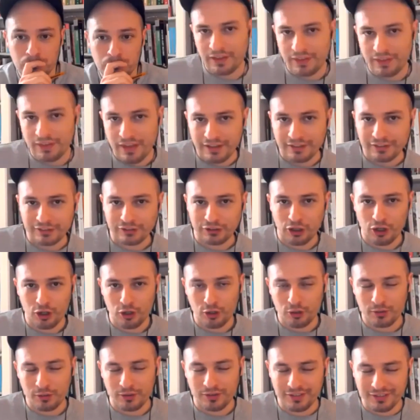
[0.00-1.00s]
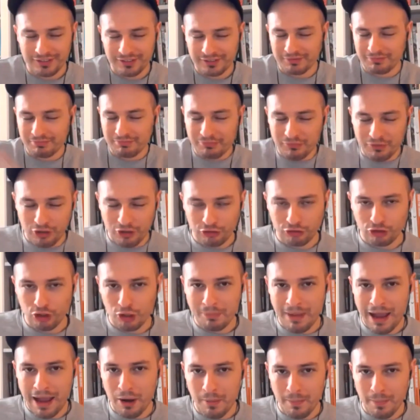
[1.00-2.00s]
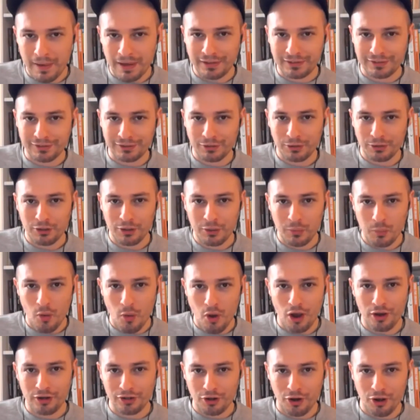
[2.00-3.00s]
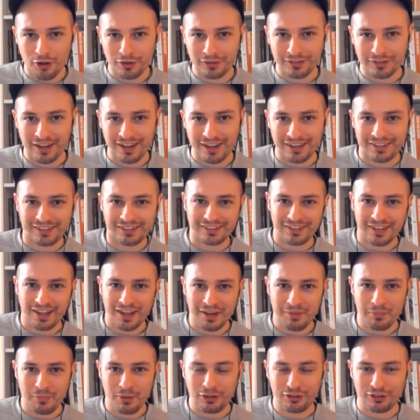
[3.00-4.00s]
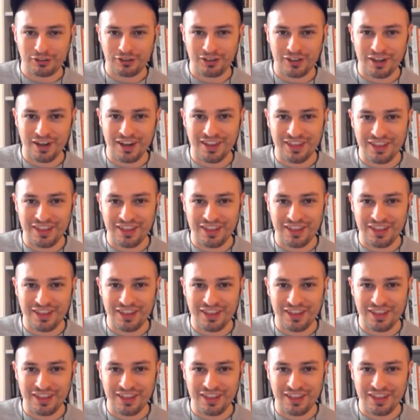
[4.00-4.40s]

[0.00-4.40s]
finally then, so to zoom out a bit to the wider context in which